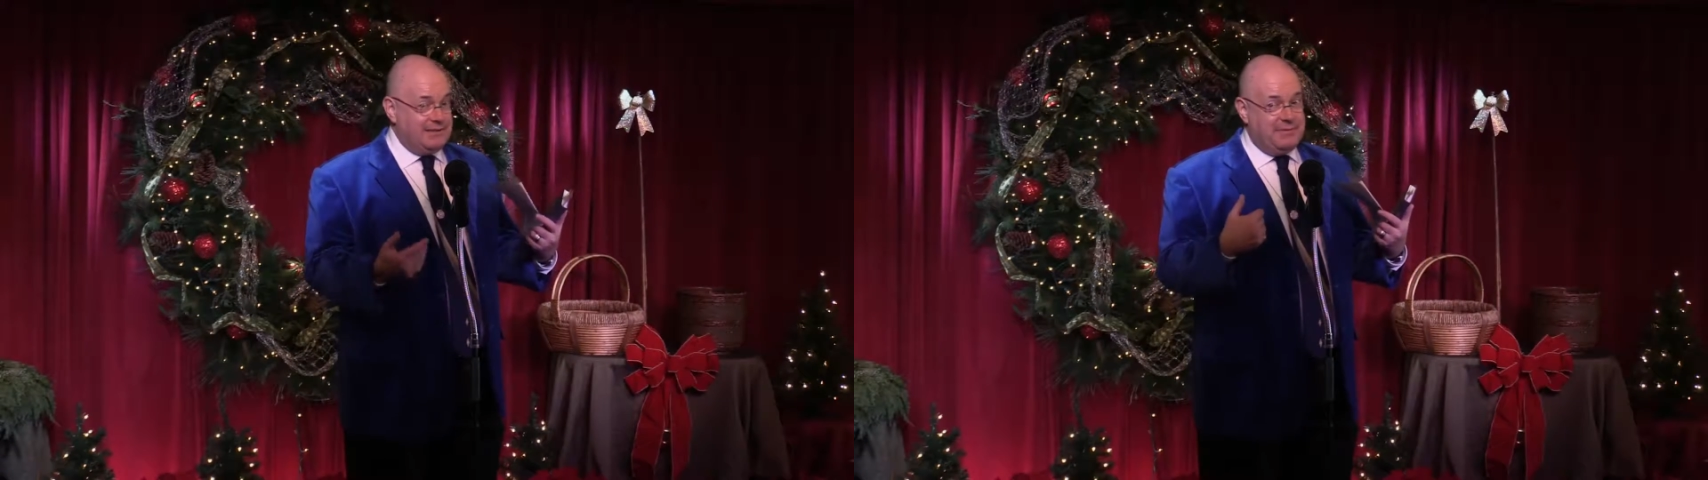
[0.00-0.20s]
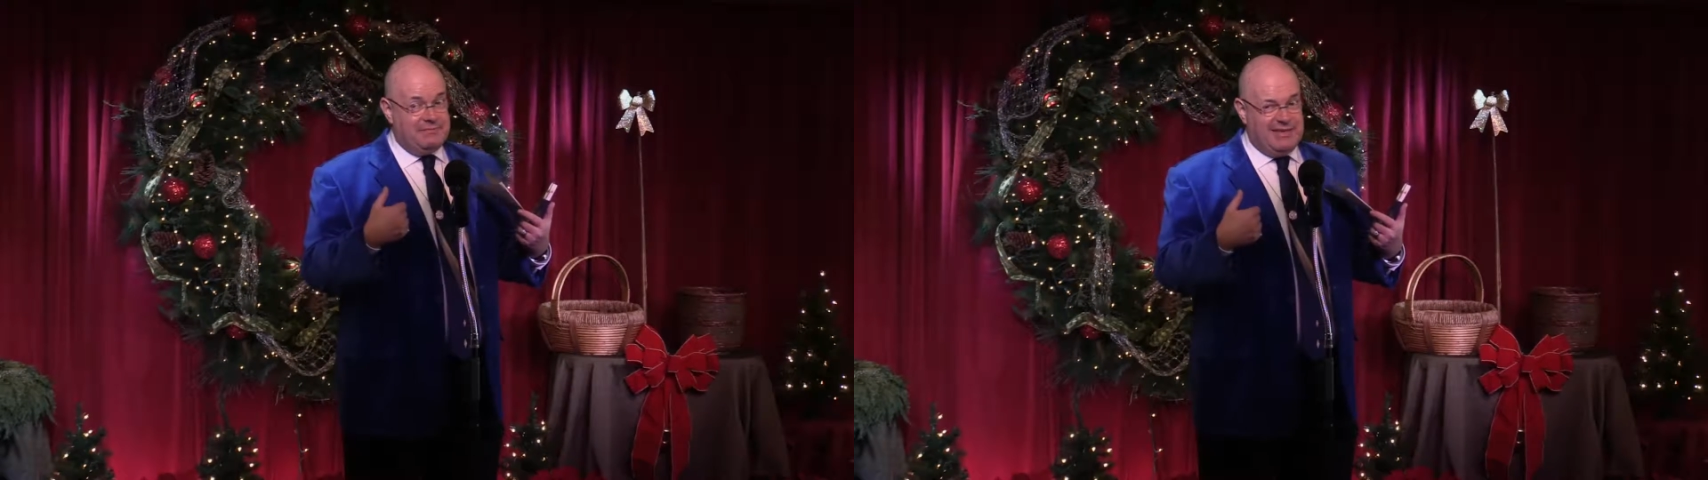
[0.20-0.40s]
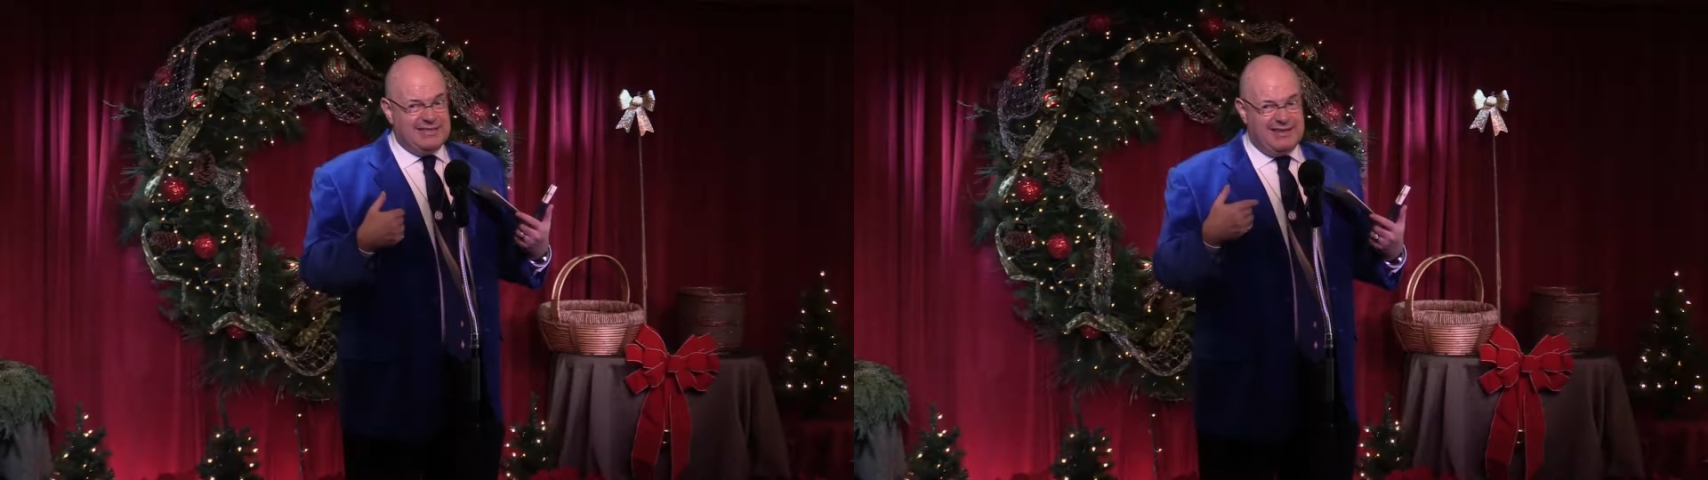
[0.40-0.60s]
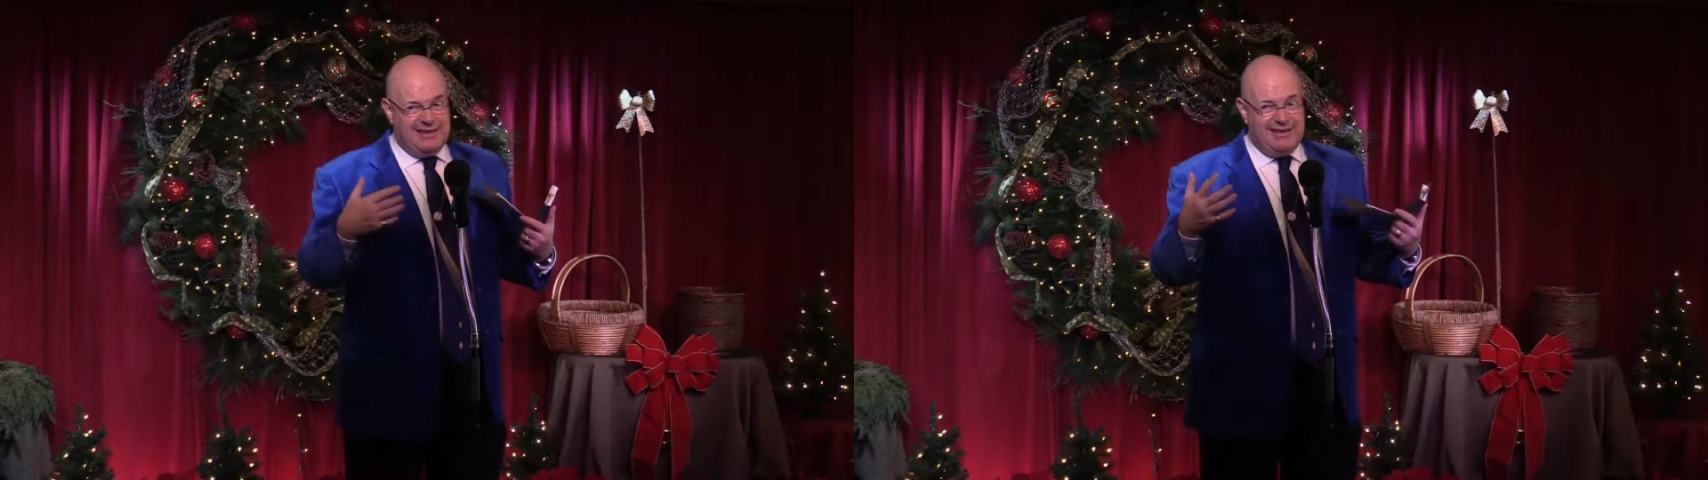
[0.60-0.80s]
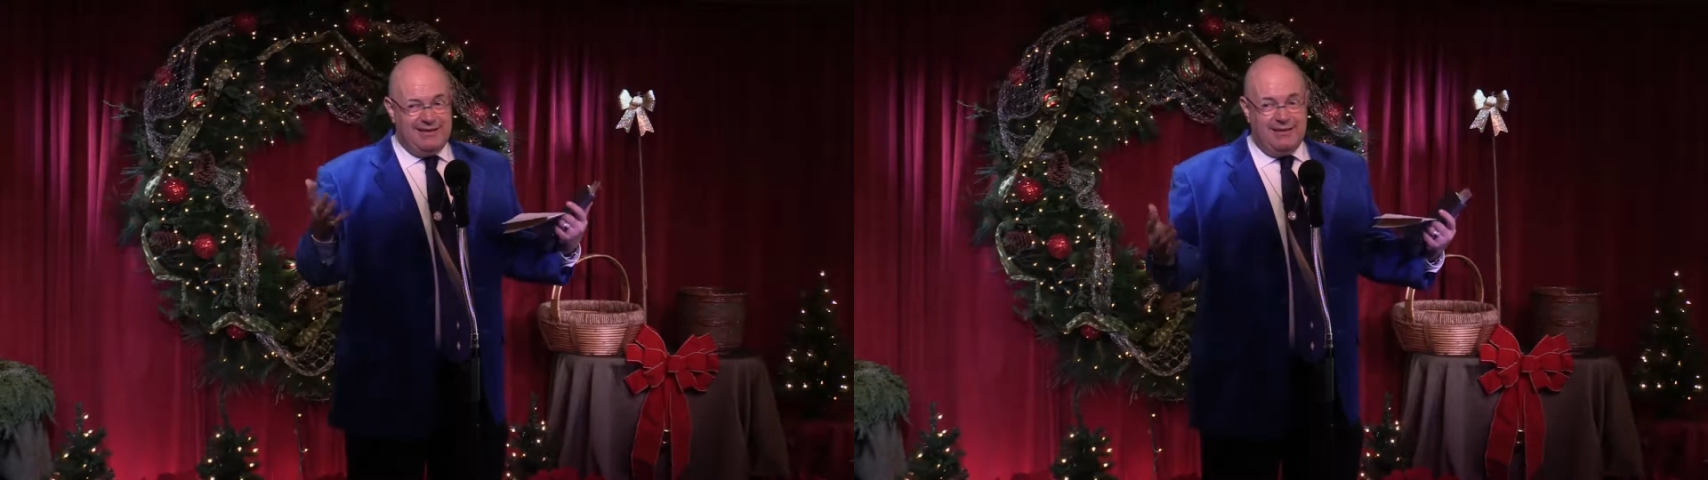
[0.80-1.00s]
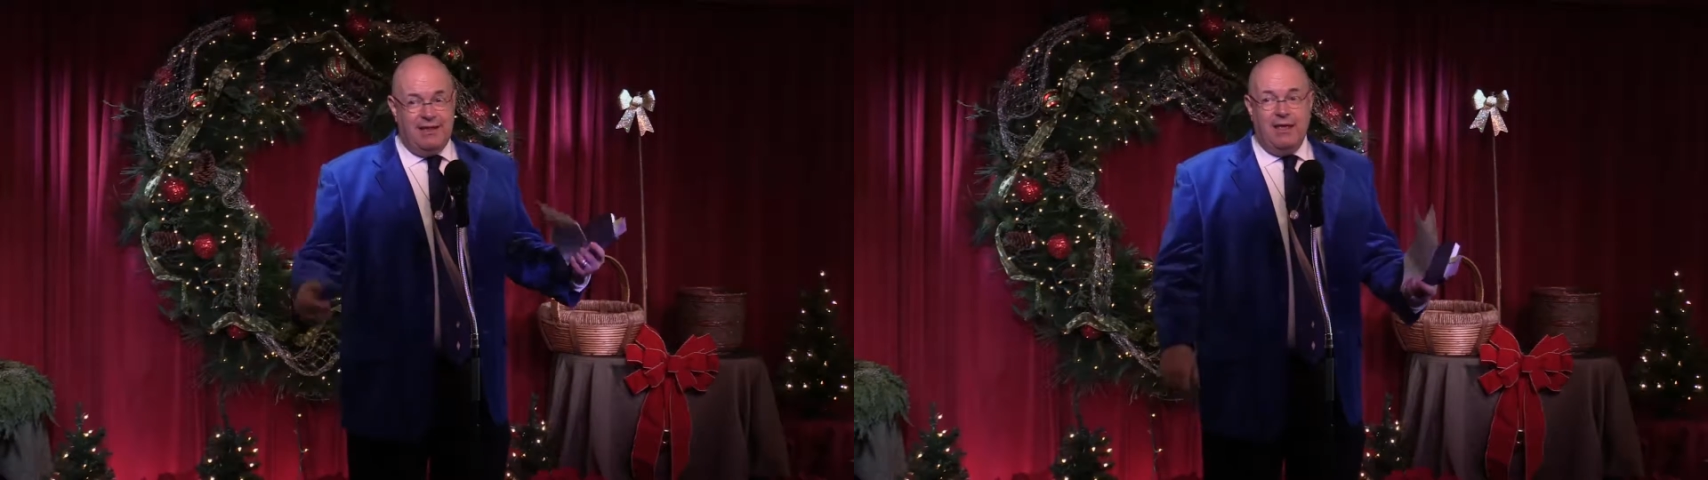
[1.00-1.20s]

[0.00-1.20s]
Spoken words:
it's about me signing.